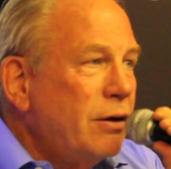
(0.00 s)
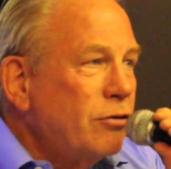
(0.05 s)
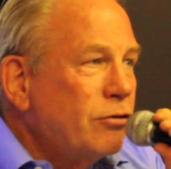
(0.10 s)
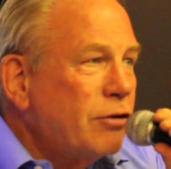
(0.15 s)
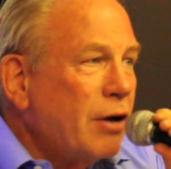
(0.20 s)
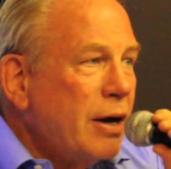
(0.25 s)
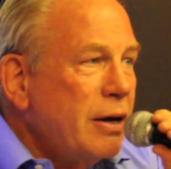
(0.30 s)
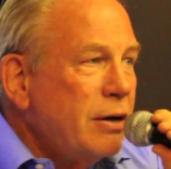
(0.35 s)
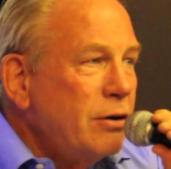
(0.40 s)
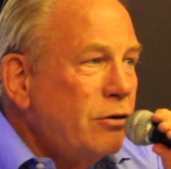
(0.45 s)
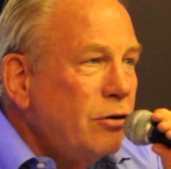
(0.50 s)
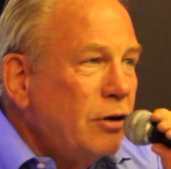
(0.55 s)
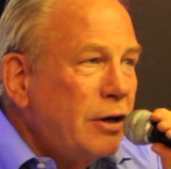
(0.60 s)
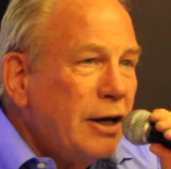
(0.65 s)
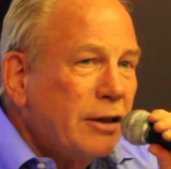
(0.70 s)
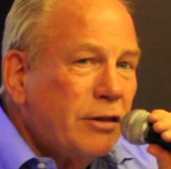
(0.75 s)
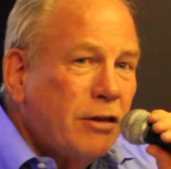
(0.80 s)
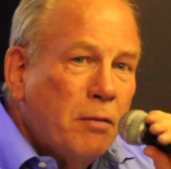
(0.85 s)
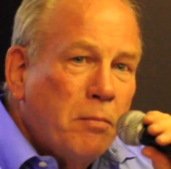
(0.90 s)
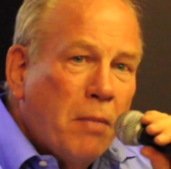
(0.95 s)
decided to
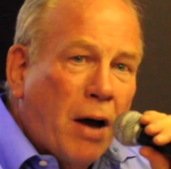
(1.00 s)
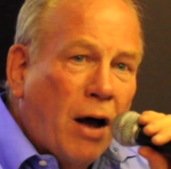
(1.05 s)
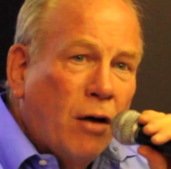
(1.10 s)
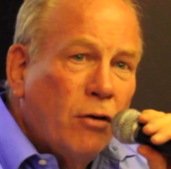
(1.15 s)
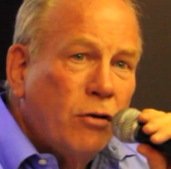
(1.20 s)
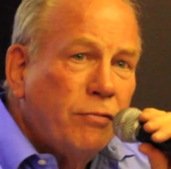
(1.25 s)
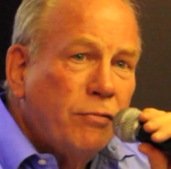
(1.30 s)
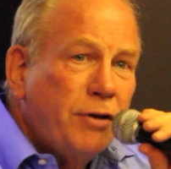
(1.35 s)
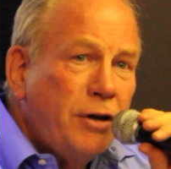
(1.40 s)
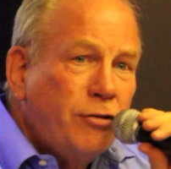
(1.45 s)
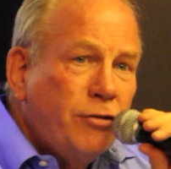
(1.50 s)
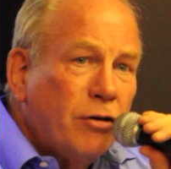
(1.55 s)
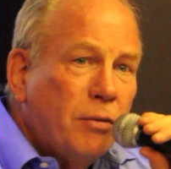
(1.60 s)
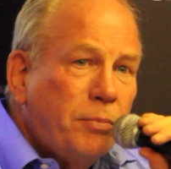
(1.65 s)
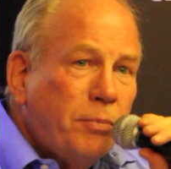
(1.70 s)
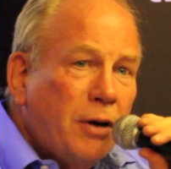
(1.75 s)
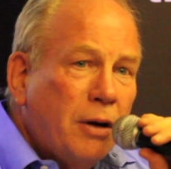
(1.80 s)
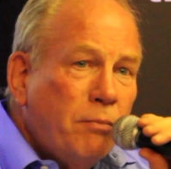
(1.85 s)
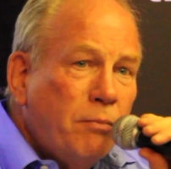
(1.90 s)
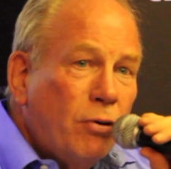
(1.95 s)
get them out of
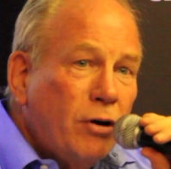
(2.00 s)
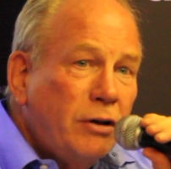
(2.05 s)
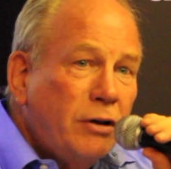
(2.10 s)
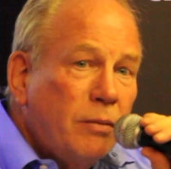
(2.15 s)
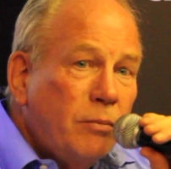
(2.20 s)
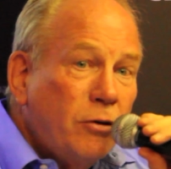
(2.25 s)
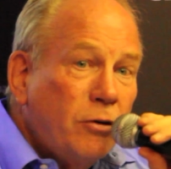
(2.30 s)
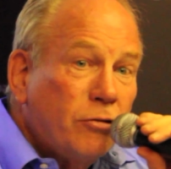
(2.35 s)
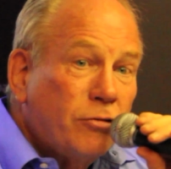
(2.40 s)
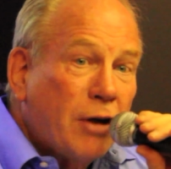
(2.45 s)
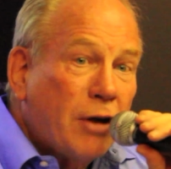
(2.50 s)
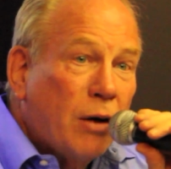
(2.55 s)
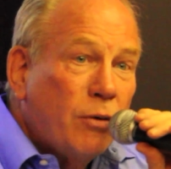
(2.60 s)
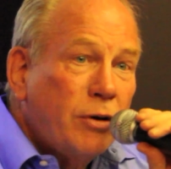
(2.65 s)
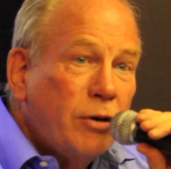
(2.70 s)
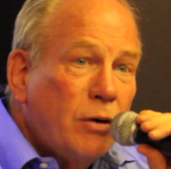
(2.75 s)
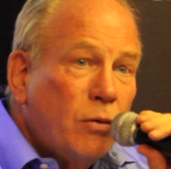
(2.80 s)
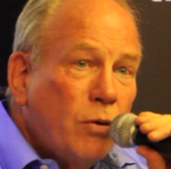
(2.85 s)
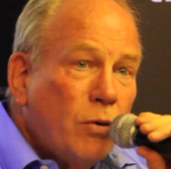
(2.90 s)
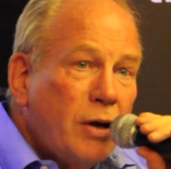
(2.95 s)
Egypt and bring them to
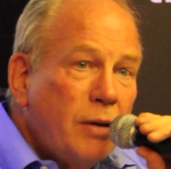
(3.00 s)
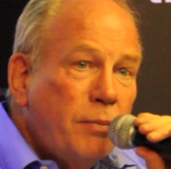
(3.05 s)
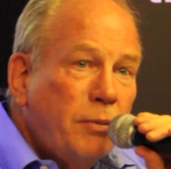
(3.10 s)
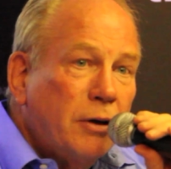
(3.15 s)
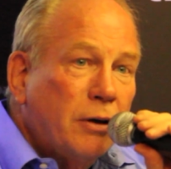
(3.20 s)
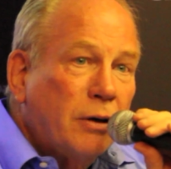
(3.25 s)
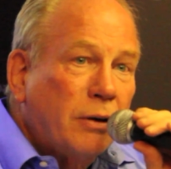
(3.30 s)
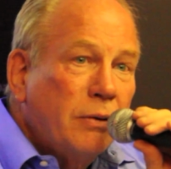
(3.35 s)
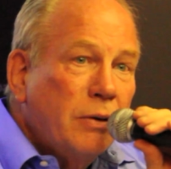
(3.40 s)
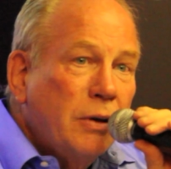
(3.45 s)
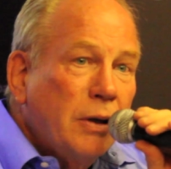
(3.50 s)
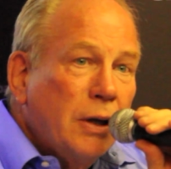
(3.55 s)
Saudi Arabia,